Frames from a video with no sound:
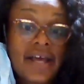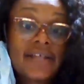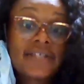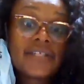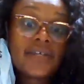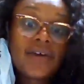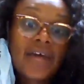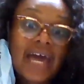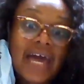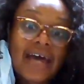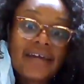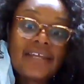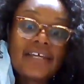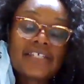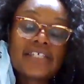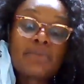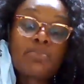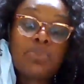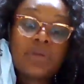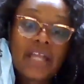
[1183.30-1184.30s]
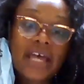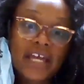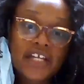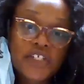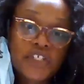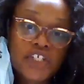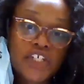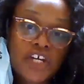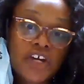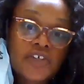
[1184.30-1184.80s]
So how does the
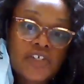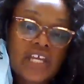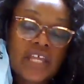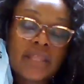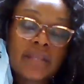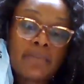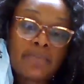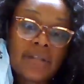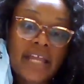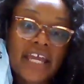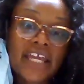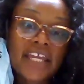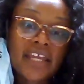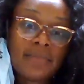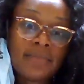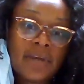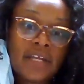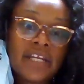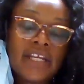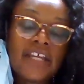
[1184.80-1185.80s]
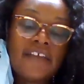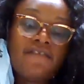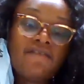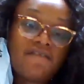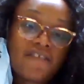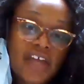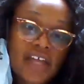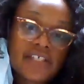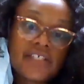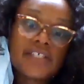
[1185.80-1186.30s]
black church and the black community
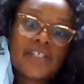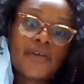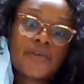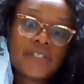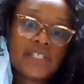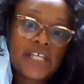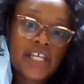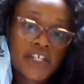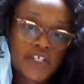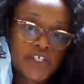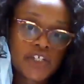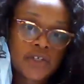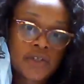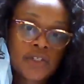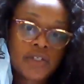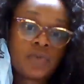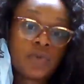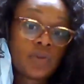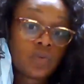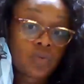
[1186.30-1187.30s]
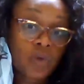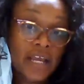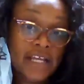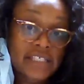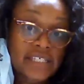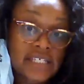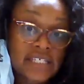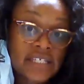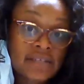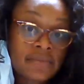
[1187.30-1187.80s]
face those issues with
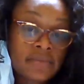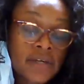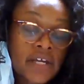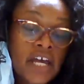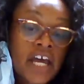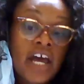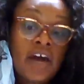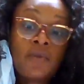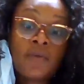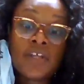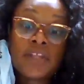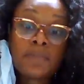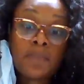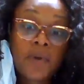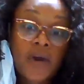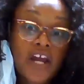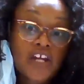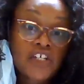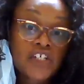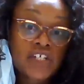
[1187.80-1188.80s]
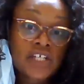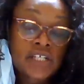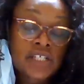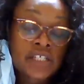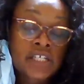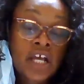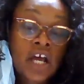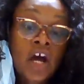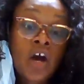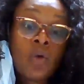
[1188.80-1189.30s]
racism, with
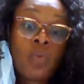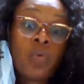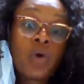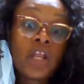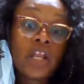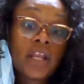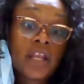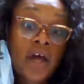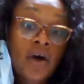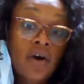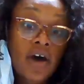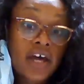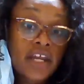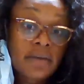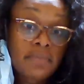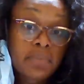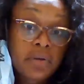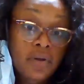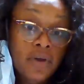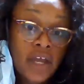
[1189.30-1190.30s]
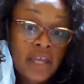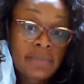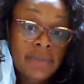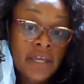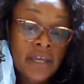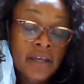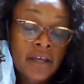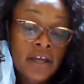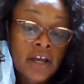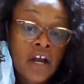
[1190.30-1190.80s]
prejudice, with low
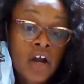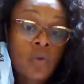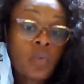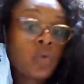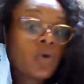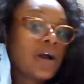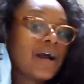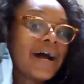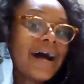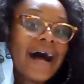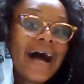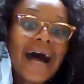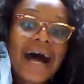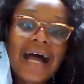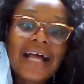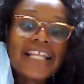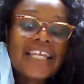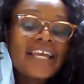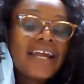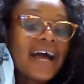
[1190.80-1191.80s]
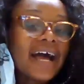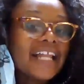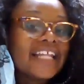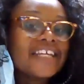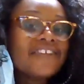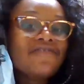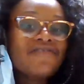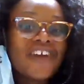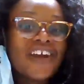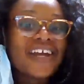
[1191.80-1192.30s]
unemployment, we're a highly,
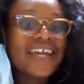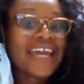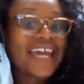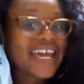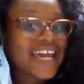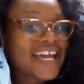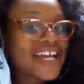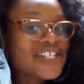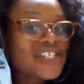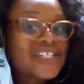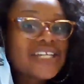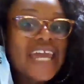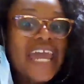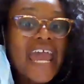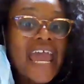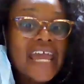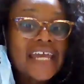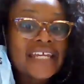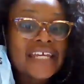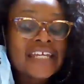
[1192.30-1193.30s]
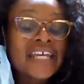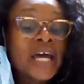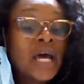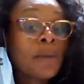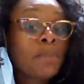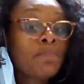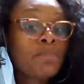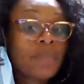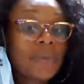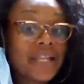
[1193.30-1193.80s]
highly very educated
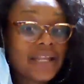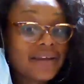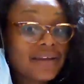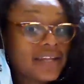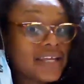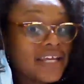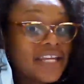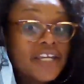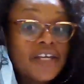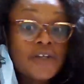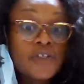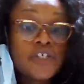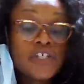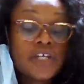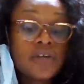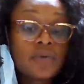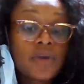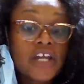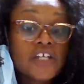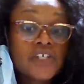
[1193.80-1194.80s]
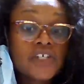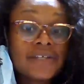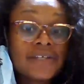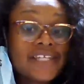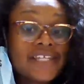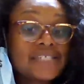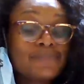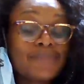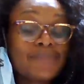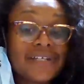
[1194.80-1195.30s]
millennial generation.
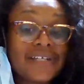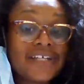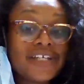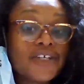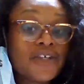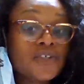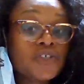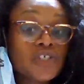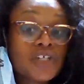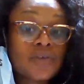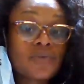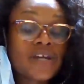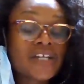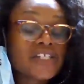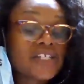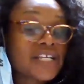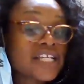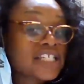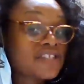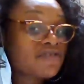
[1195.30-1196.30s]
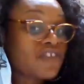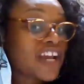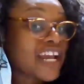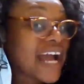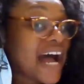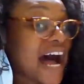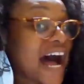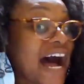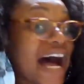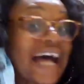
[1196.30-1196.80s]
This millennial generation is very
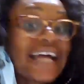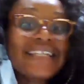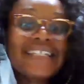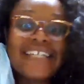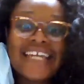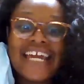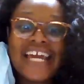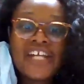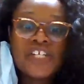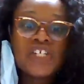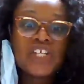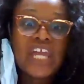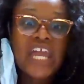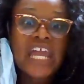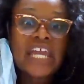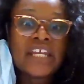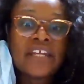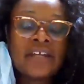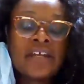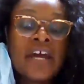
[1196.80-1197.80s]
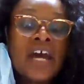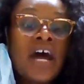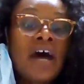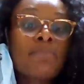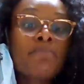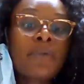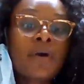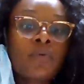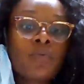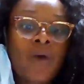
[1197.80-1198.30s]
highly educated,
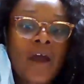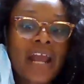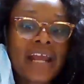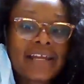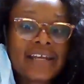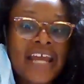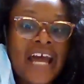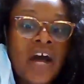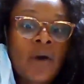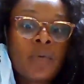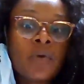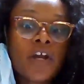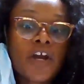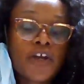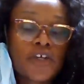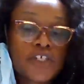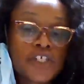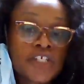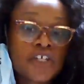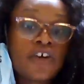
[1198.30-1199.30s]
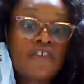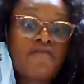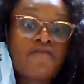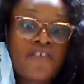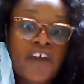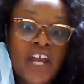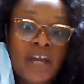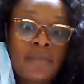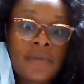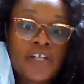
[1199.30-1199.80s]
but right now we are still
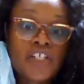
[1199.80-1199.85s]
very